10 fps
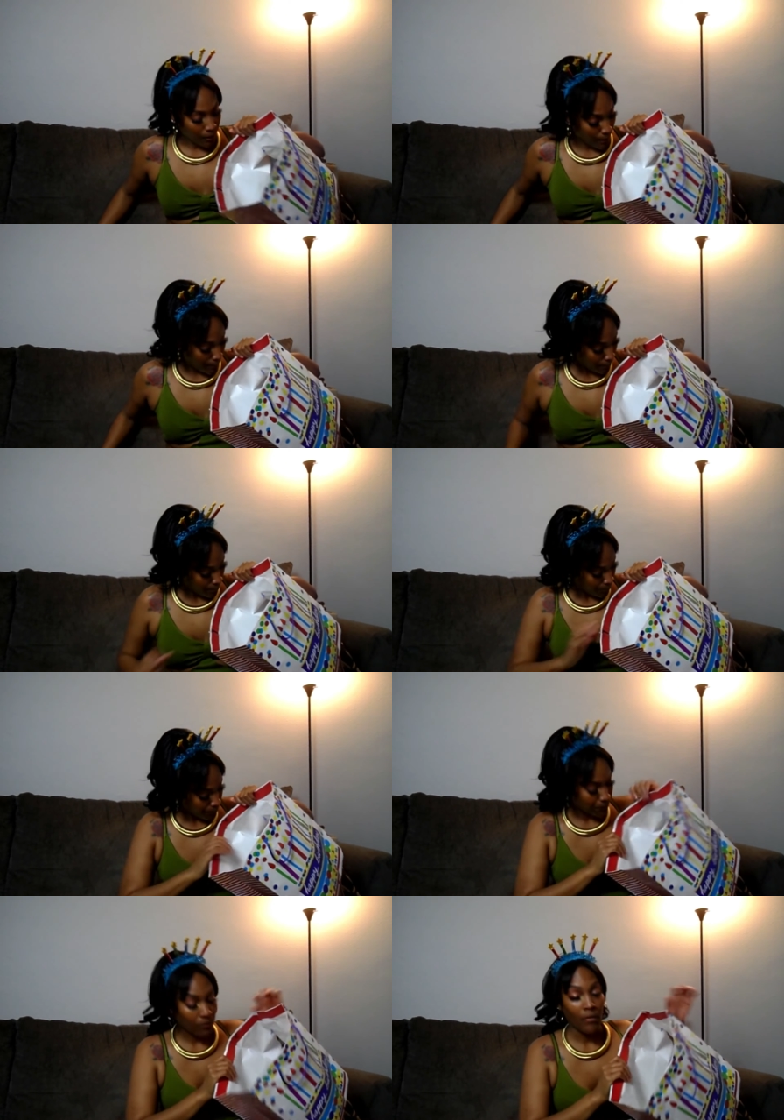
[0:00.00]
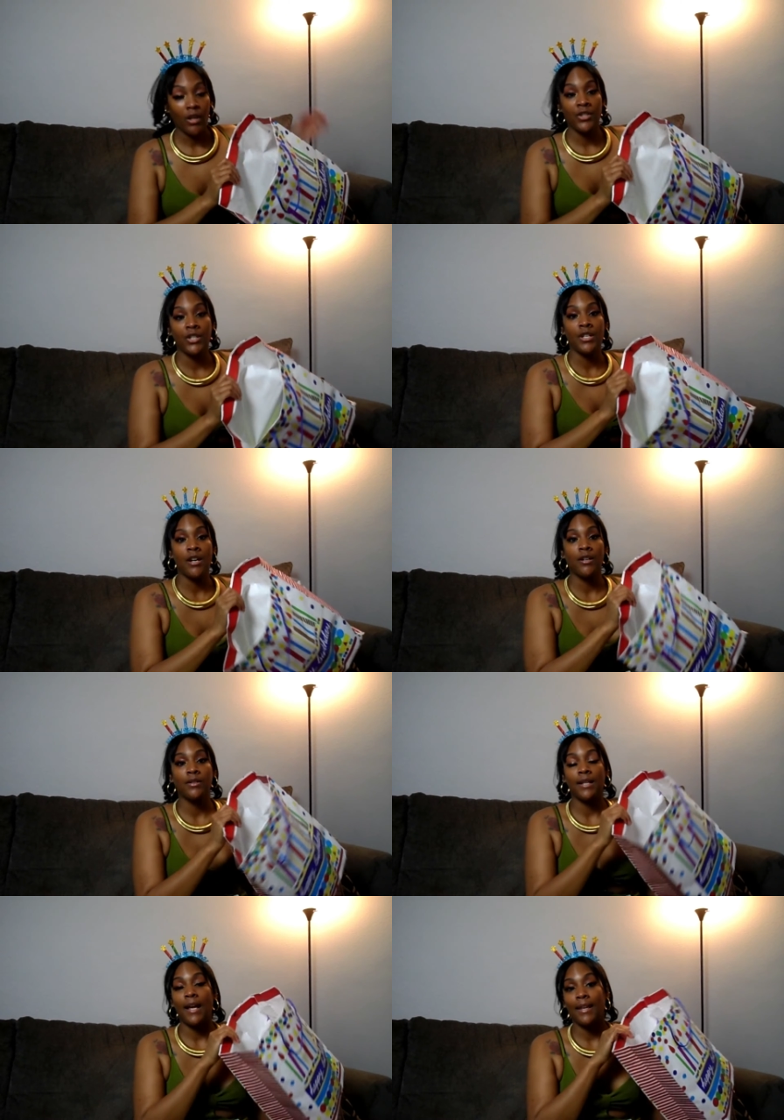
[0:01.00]
Okay. She
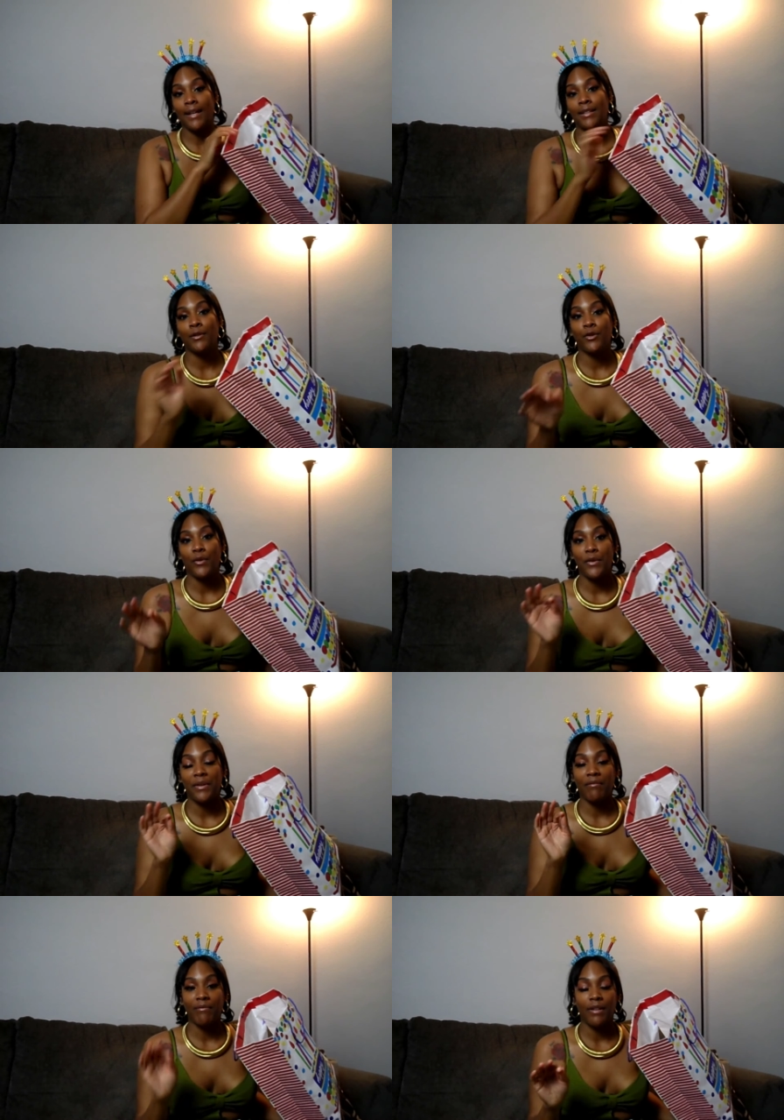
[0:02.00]
knows I like to throw.